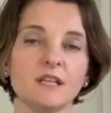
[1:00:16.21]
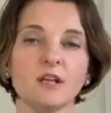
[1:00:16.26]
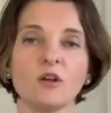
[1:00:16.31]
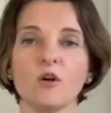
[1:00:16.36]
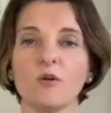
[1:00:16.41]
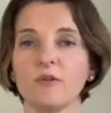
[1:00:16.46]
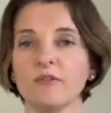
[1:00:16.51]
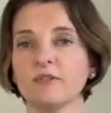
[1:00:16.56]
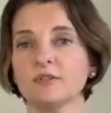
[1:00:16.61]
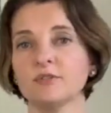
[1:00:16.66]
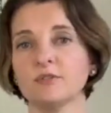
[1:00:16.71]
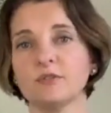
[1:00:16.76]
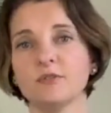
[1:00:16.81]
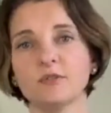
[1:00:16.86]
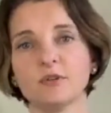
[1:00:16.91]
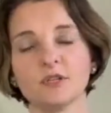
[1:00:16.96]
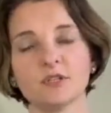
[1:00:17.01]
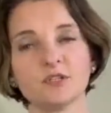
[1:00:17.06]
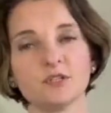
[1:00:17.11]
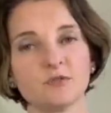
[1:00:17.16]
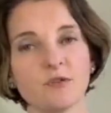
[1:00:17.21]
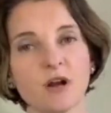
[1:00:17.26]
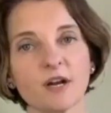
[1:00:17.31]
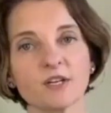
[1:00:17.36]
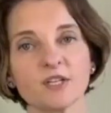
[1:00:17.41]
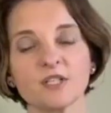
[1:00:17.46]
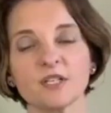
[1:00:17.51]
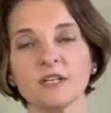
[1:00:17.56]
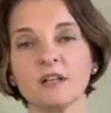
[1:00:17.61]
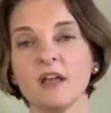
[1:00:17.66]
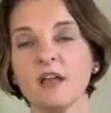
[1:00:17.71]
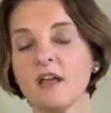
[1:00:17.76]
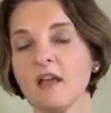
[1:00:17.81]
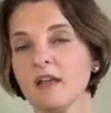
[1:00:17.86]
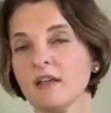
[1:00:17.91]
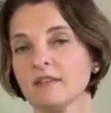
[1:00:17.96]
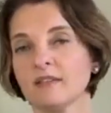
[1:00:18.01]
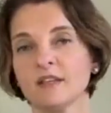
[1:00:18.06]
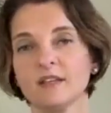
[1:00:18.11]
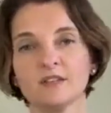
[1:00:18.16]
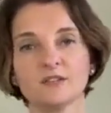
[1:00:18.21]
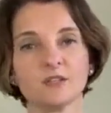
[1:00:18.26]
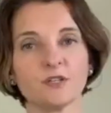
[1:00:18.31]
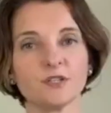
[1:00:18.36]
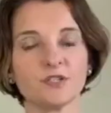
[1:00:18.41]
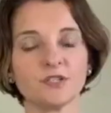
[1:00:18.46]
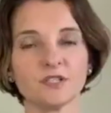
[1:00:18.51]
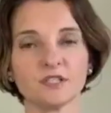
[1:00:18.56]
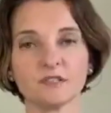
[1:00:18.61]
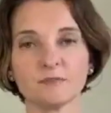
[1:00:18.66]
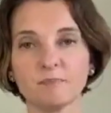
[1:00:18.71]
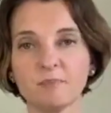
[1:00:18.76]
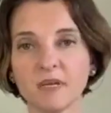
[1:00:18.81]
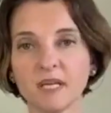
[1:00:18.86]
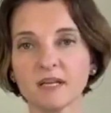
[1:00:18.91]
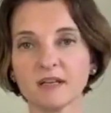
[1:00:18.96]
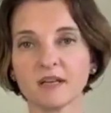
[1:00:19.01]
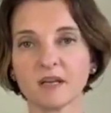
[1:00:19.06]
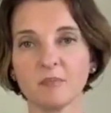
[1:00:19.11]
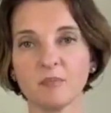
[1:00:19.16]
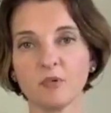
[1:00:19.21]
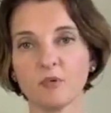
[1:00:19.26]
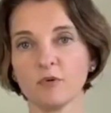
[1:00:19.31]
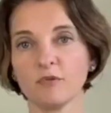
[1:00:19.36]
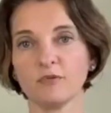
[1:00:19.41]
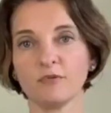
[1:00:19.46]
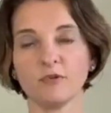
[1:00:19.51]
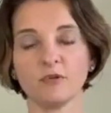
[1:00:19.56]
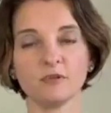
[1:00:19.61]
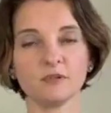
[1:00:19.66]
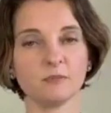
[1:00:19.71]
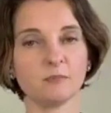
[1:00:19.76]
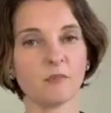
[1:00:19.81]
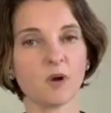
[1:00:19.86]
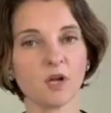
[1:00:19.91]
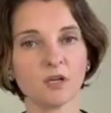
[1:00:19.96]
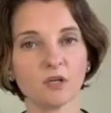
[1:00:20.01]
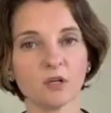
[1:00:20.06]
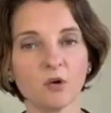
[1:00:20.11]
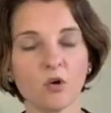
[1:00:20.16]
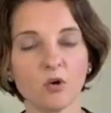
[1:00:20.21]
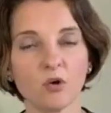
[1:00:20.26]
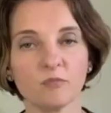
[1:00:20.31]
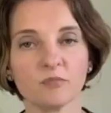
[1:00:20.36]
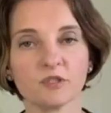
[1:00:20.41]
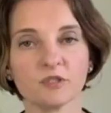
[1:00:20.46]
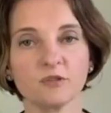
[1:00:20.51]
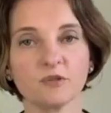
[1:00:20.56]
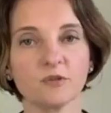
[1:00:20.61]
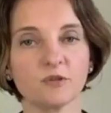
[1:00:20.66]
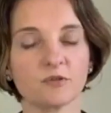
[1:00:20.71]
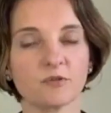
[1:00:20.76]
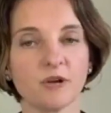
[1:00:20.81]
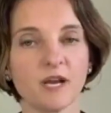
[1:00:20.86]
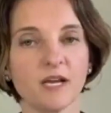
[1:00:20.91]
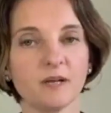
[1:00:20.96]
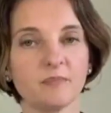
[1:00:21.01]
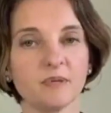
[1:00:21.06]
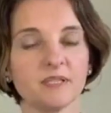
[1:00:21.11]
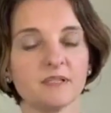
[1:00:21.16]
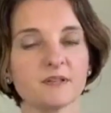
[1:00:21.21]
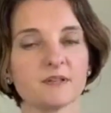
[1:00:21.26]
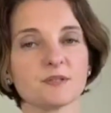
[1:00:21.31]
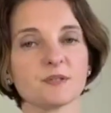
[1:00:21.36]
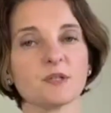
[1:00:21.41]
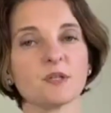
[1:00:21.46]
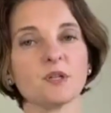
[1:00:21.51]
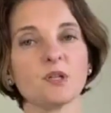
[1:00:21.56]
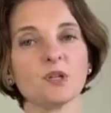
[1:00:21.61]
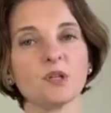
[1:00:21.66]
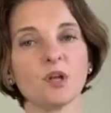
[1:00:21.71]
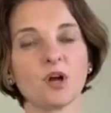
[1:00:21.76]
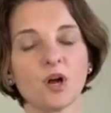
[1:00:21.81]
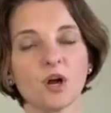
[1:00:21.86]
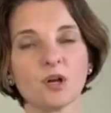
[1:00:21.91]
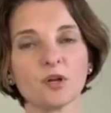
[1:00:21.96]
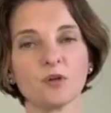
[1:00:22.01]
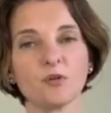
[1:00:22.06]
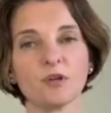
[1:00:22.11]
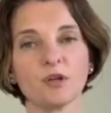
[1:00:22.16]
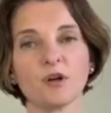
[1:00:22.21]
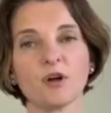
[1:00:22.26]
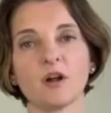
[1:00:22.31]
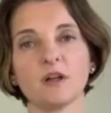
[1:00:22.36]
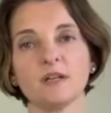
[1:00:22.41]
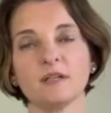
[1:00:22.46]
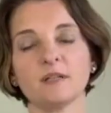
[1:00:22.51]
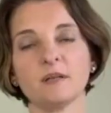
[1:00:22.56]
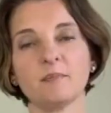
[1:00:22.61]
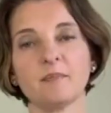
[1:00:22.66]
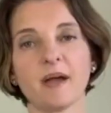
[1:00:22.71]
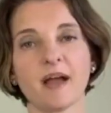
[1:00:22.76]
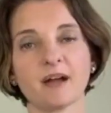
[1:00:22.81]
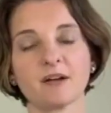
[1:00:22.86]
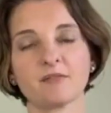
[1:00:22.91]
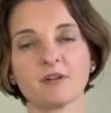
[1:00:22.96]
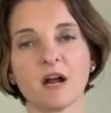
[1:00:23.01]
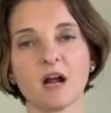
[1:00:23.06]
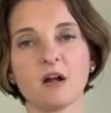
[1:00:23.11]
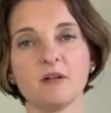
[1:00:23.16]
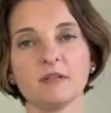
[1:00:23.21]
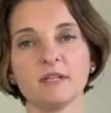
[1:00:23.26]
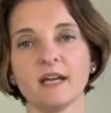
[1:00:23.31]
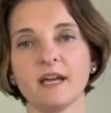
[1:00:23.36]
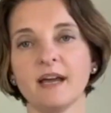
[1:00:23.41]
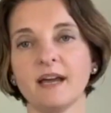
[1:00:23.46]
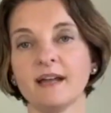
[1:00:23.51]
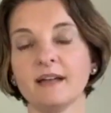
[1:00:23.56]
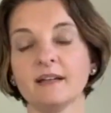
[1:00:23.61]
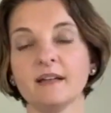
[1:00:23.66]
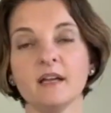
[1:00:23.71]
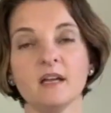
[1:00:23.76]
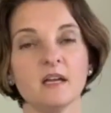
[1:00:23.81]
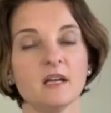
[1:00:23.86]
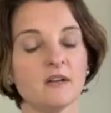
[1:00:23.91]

They go even to new construction, things are just pink and beautiful, the model homes look great, but there's a lot going on in the background, and